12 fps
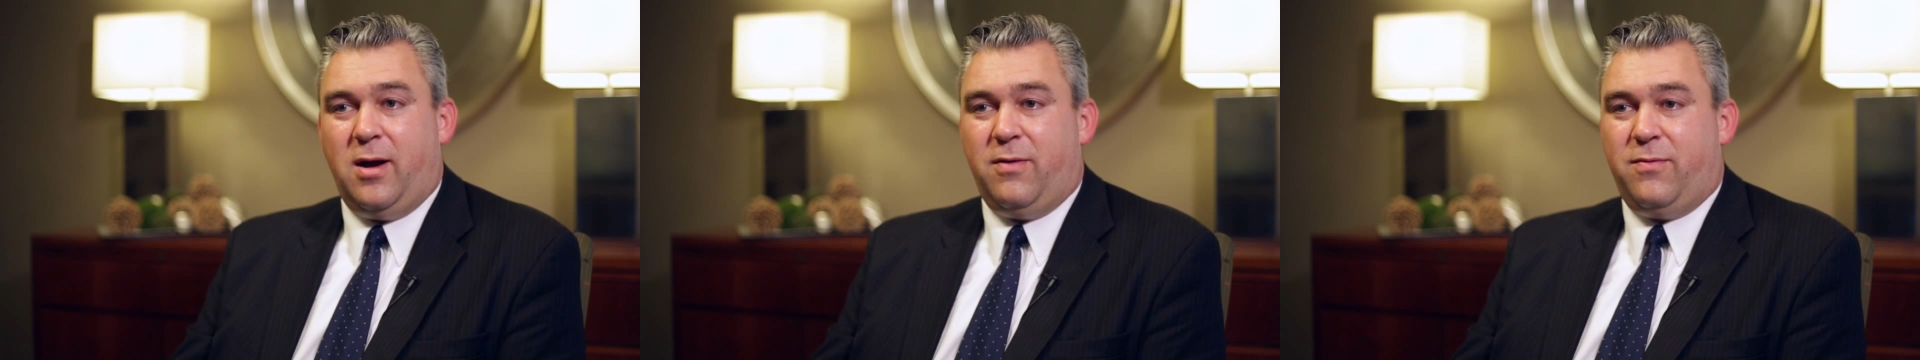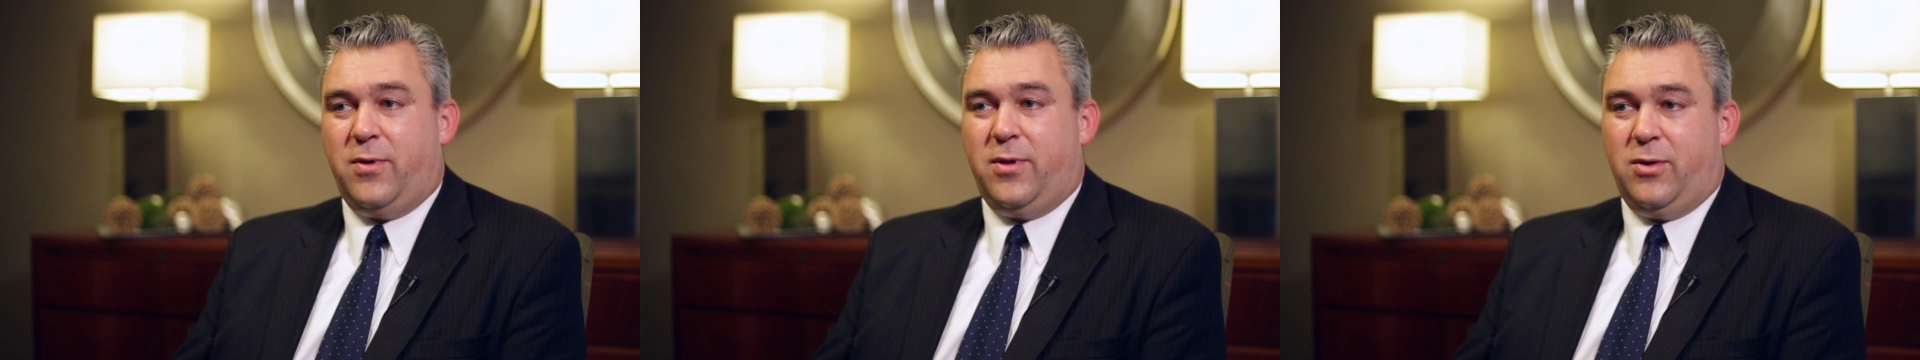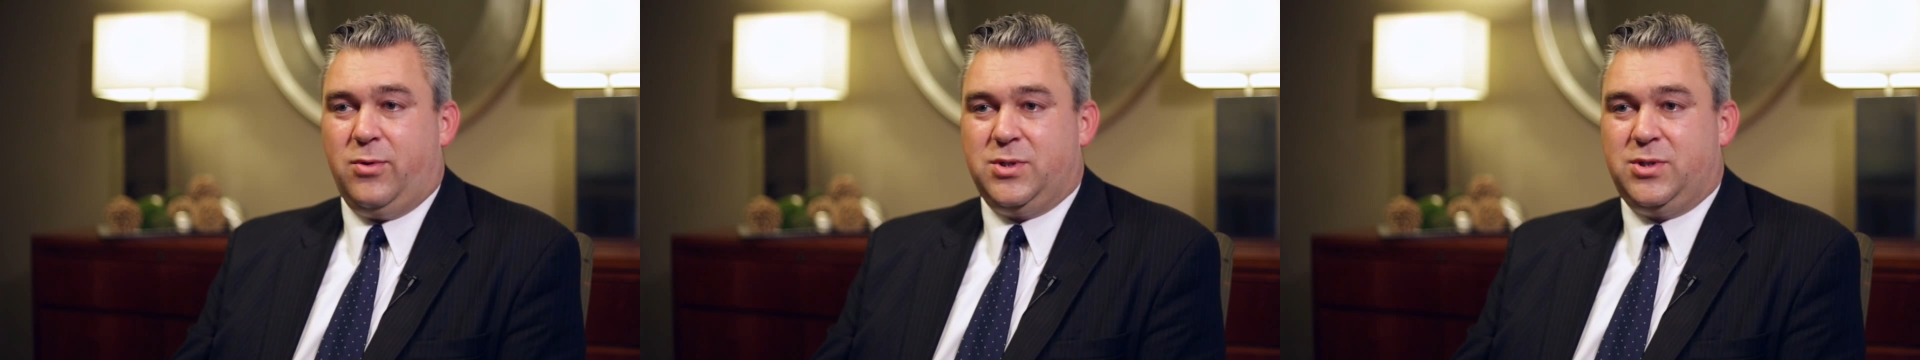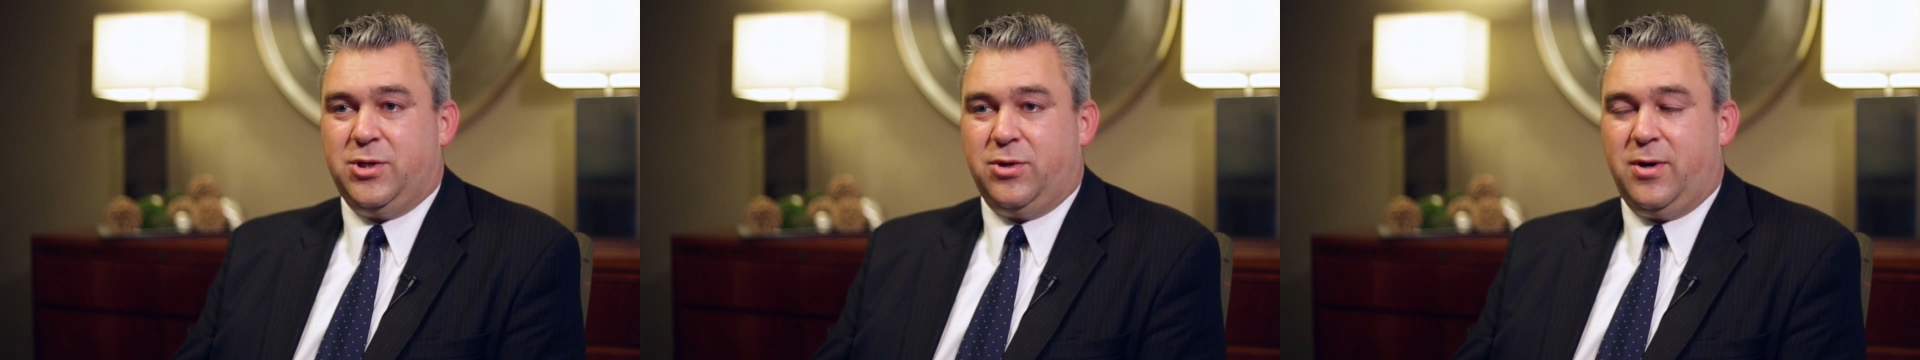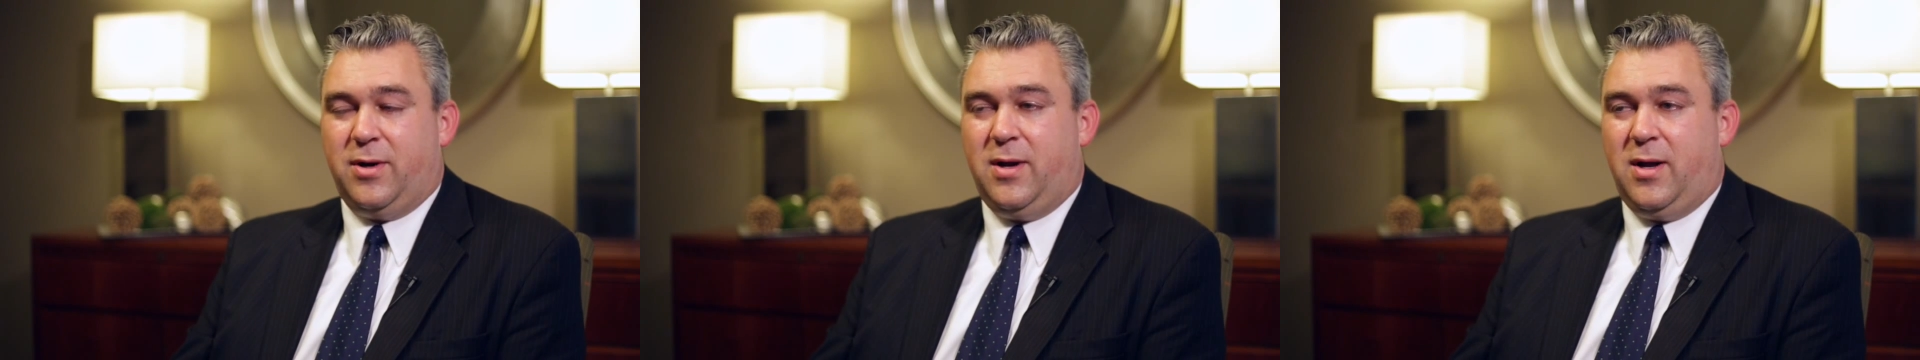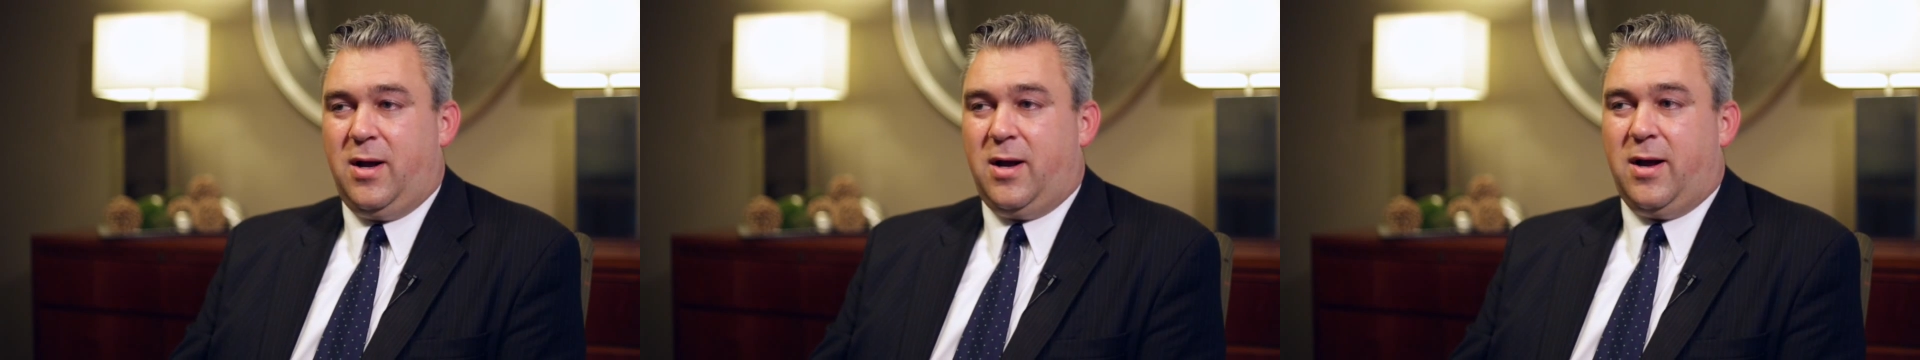for those children?
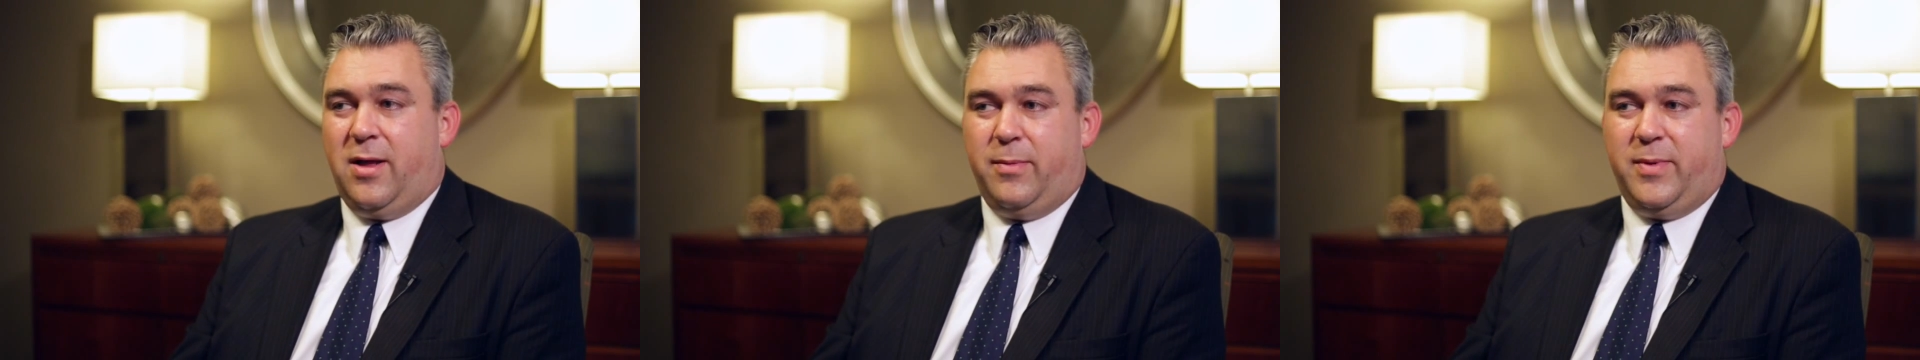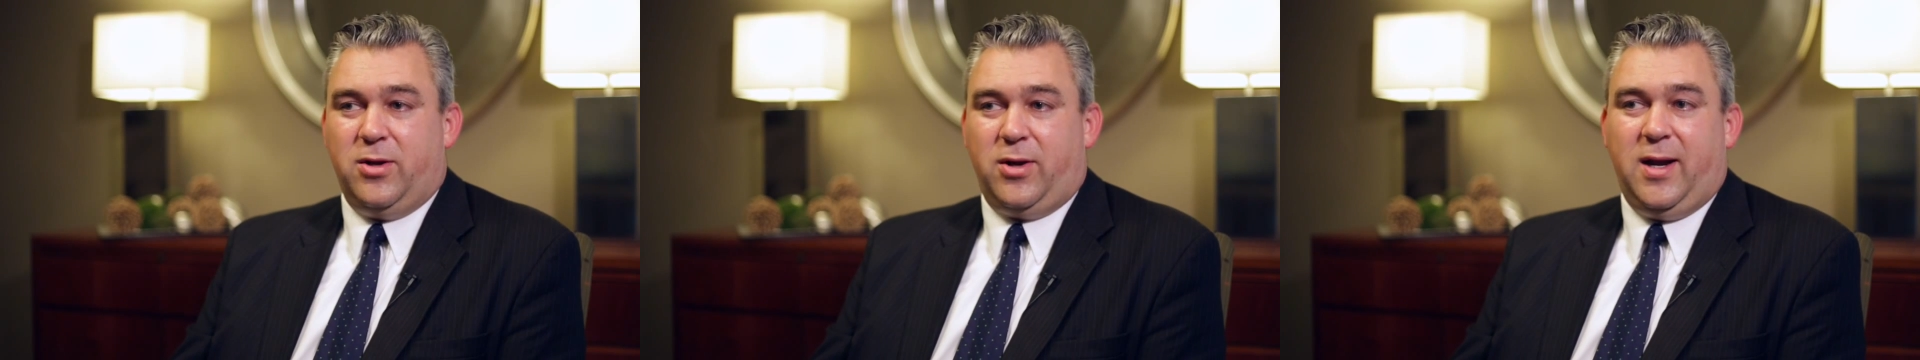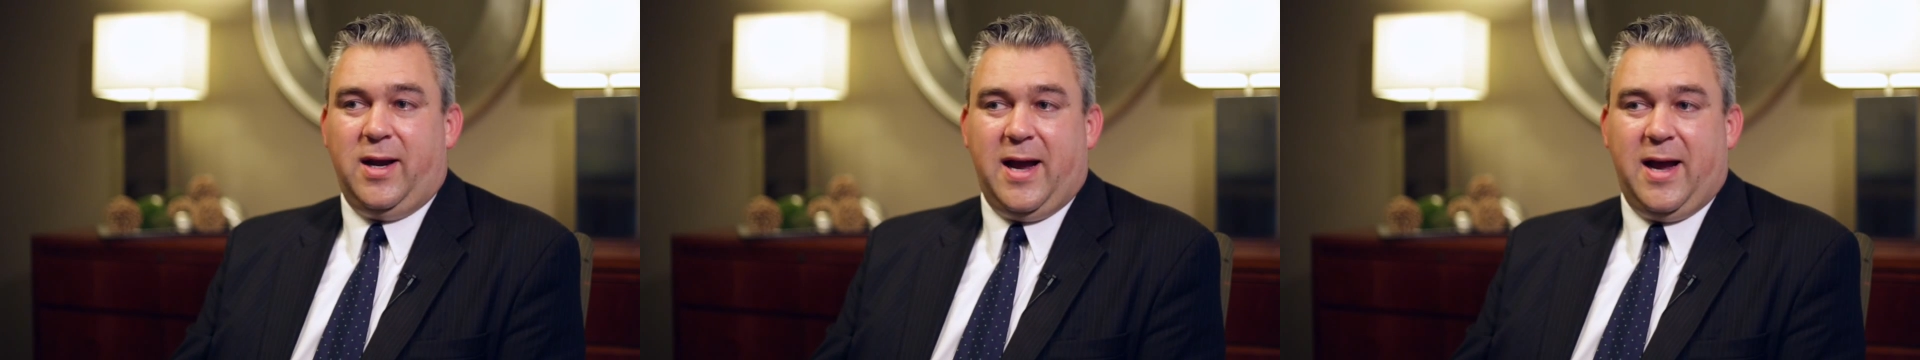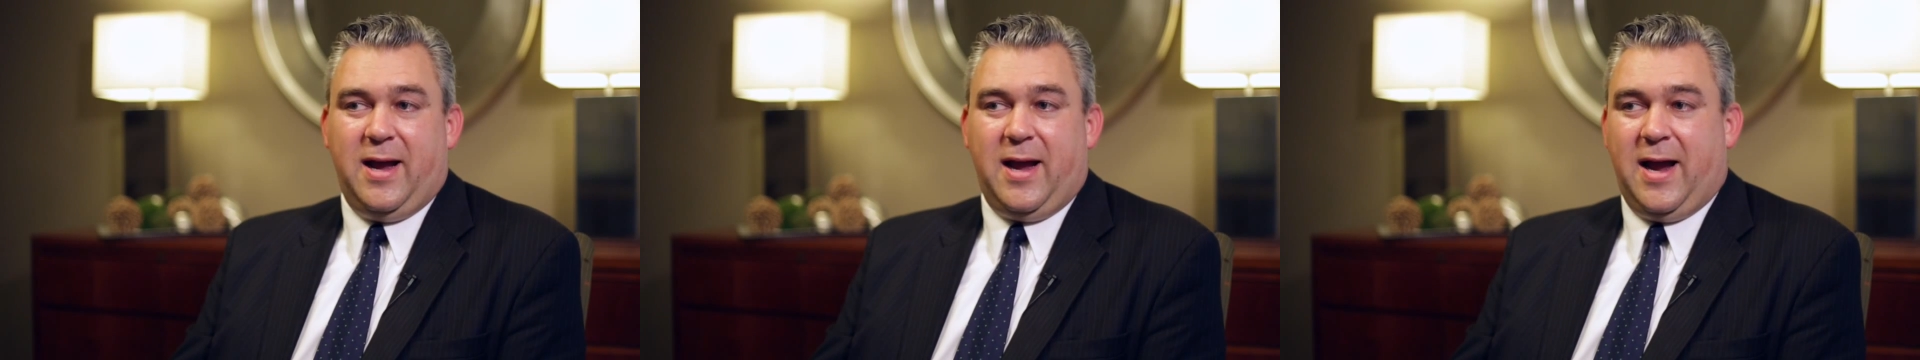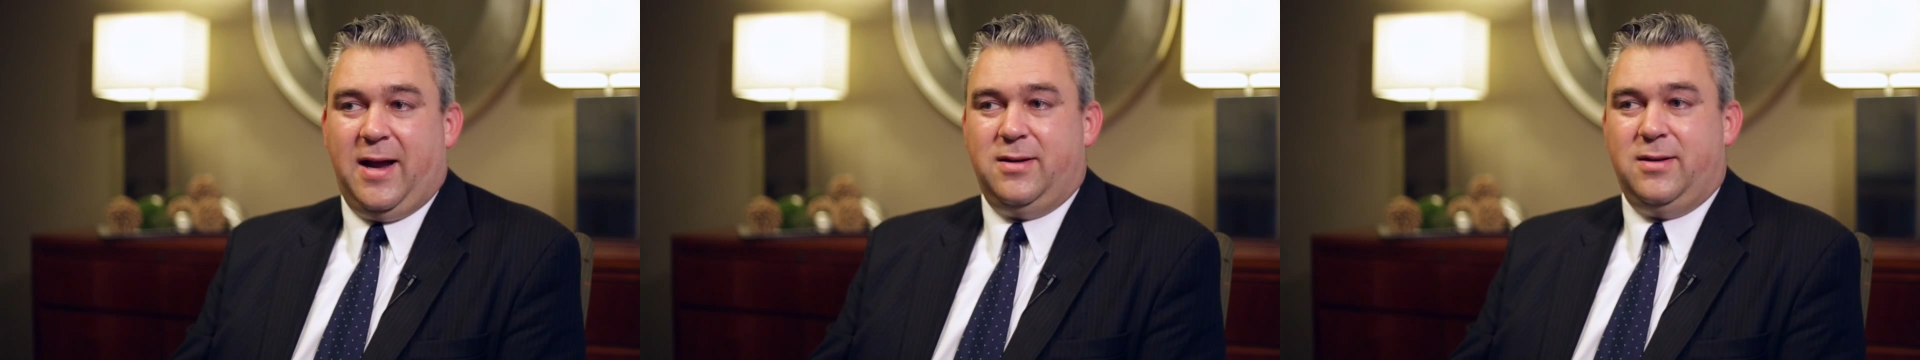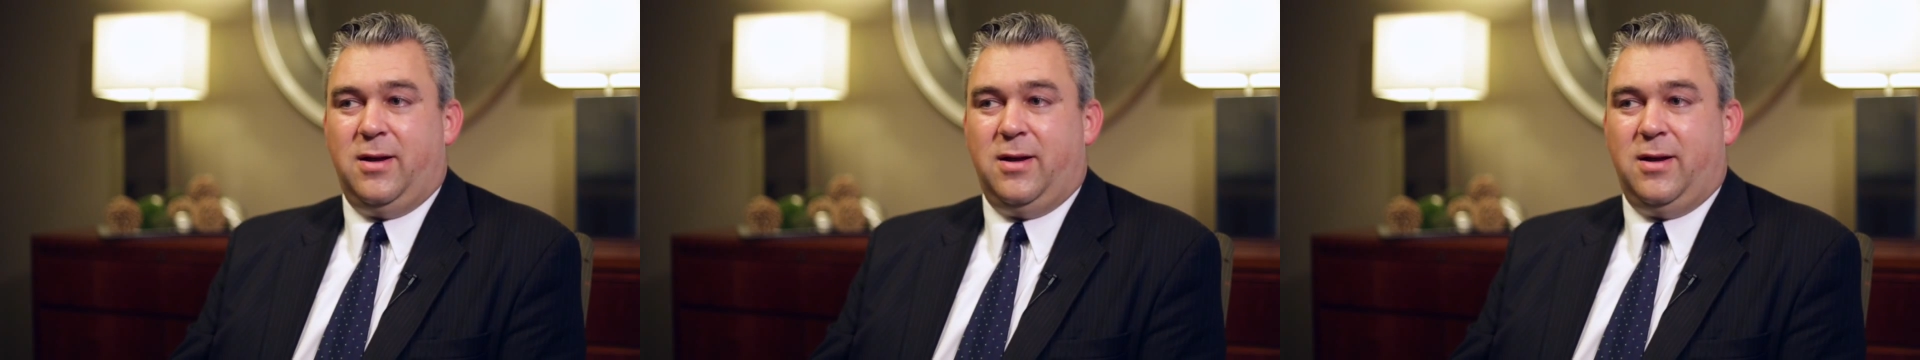They'll be looking at